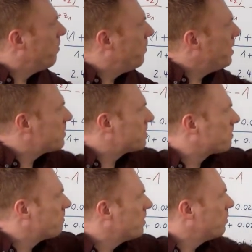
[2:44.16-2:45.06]

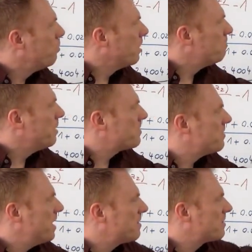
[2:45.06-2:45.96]
this 1 plus
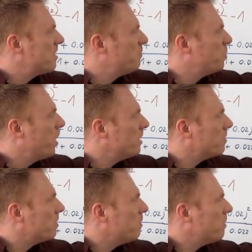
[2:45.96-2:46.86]
Z sub
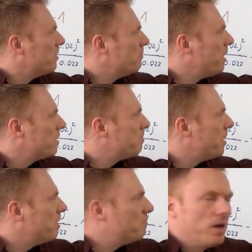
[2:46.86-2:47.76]
1
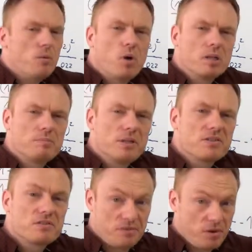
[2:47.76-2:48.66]
multiplied by 1
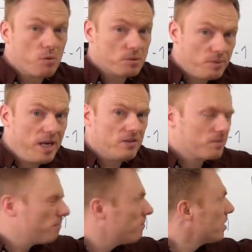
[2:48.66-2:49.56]
plus forward rate
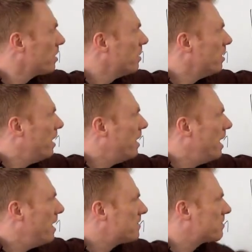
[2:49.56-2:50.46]

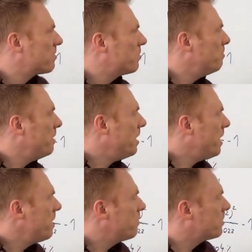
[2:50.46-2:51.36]
has to be
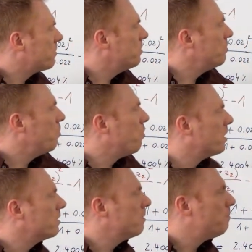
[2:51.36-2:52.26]
equal to
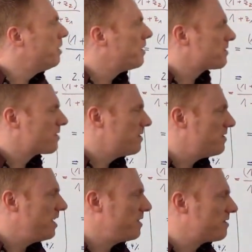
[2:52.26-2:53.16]
1 plus
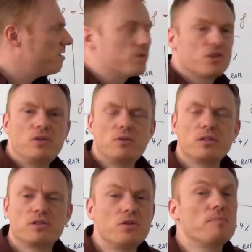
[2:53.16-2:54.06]
Z sub 2
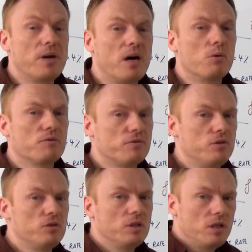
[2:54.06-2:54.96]
to the power of
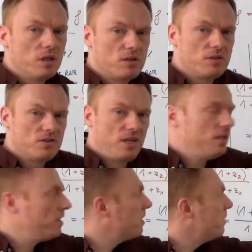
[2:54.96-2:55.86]
2, because it
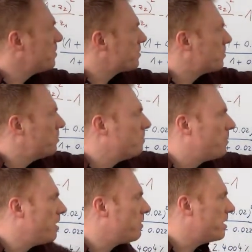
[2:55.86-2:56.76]
includes 2
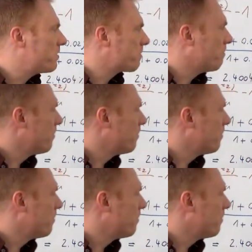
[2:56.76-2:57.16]
periods.